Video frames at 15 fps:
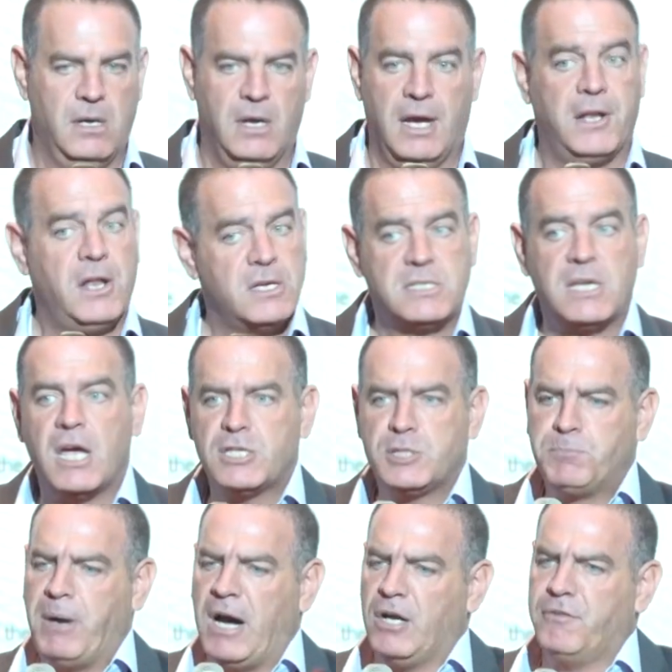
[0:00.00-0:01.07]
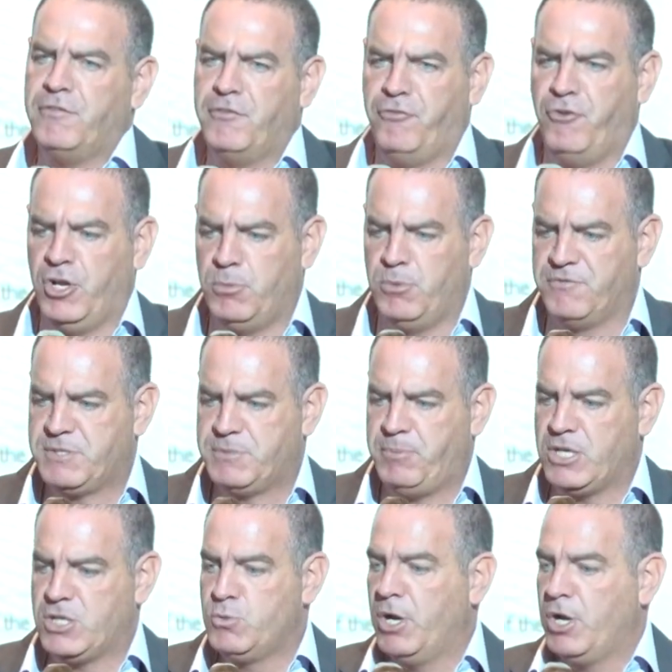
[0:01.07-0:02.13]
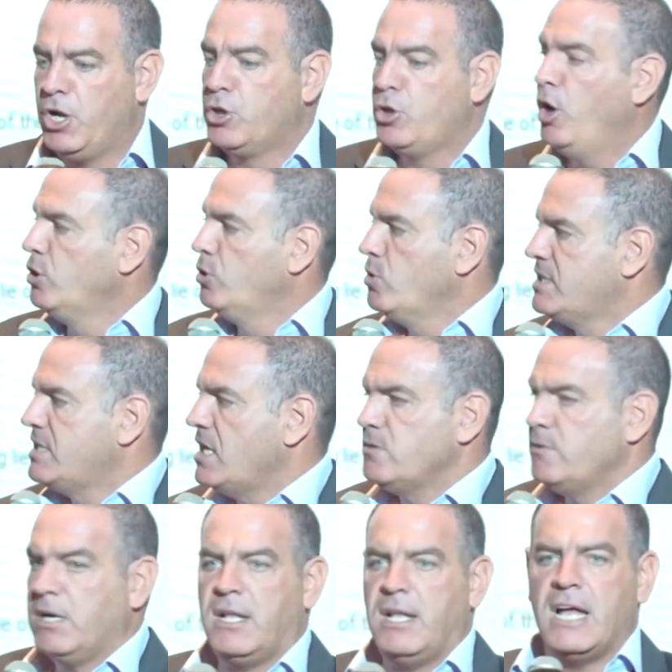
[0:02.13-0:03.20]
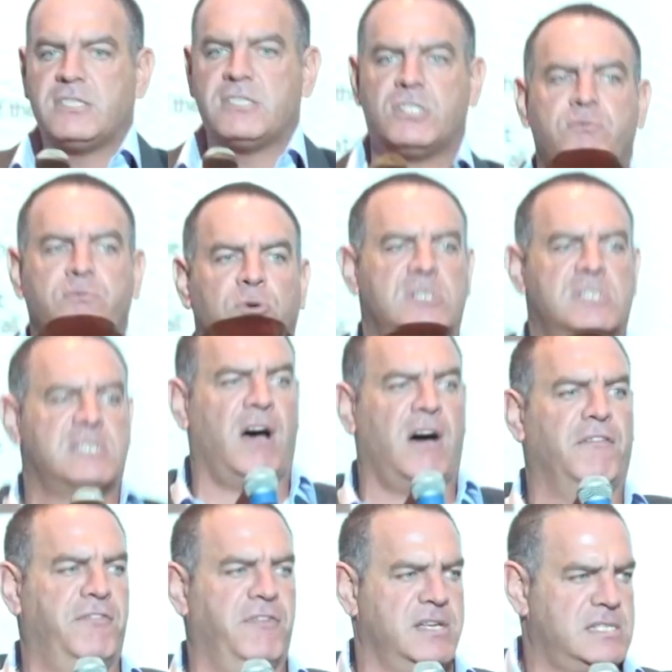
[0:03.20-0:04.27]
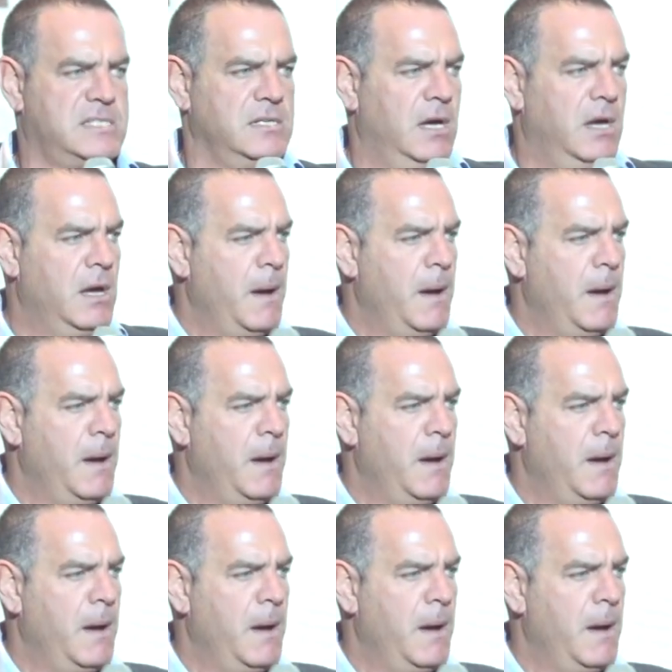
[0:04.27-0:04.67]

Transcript: And they say it's part of freedom of speech. We're not going to censor it. Let's truth surface.